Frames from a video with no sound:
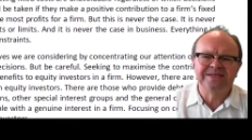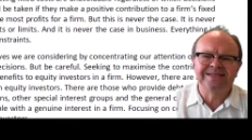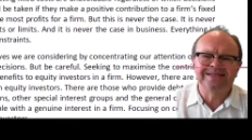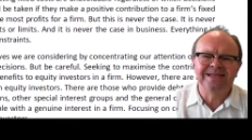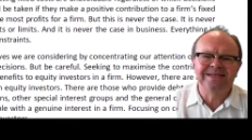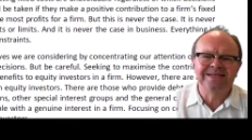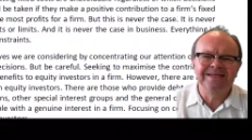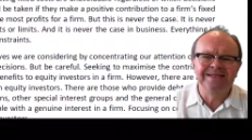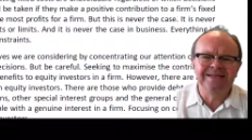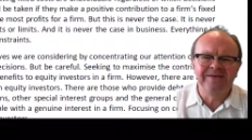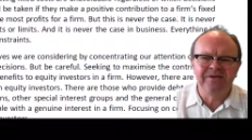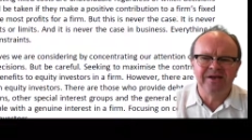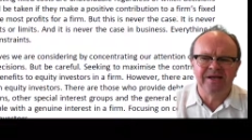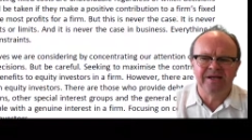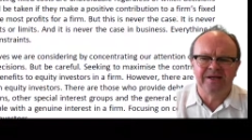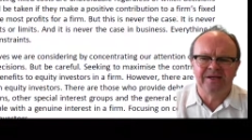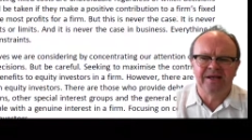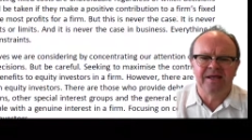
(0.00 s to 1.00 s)

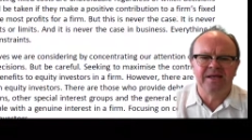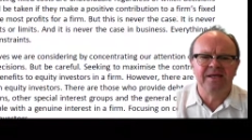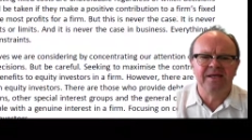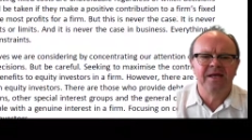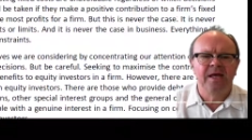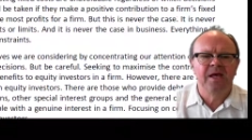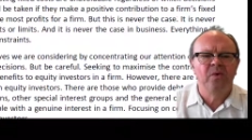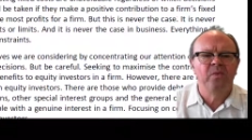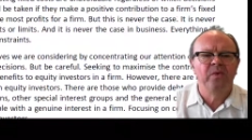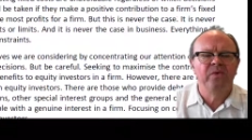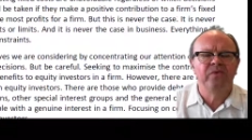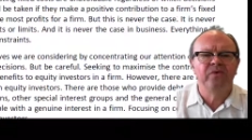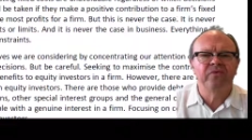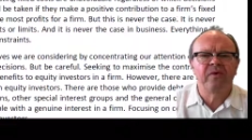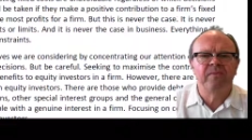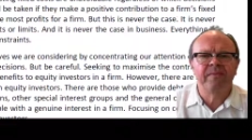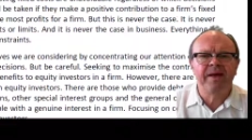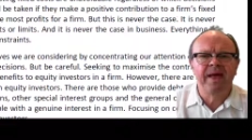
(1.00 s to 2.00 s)
significantly, with the
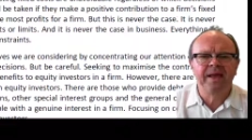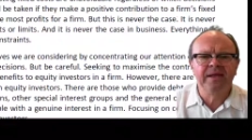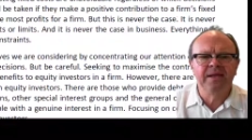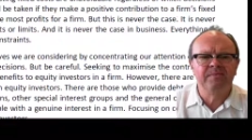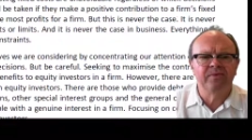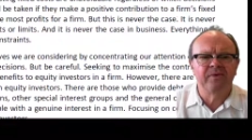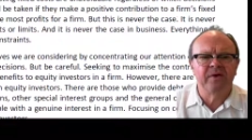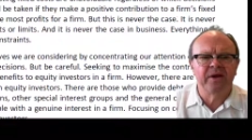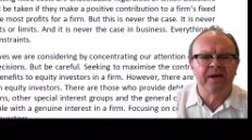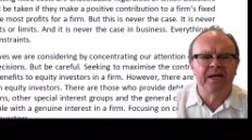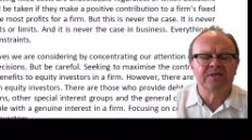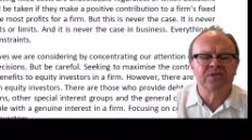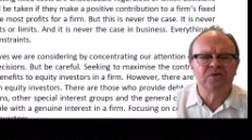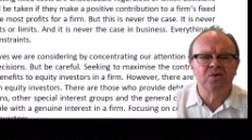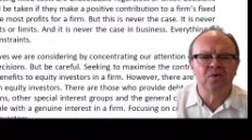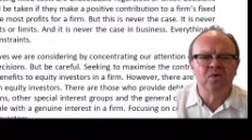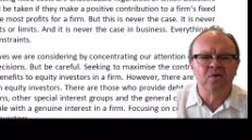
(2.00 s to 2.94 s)
remaining products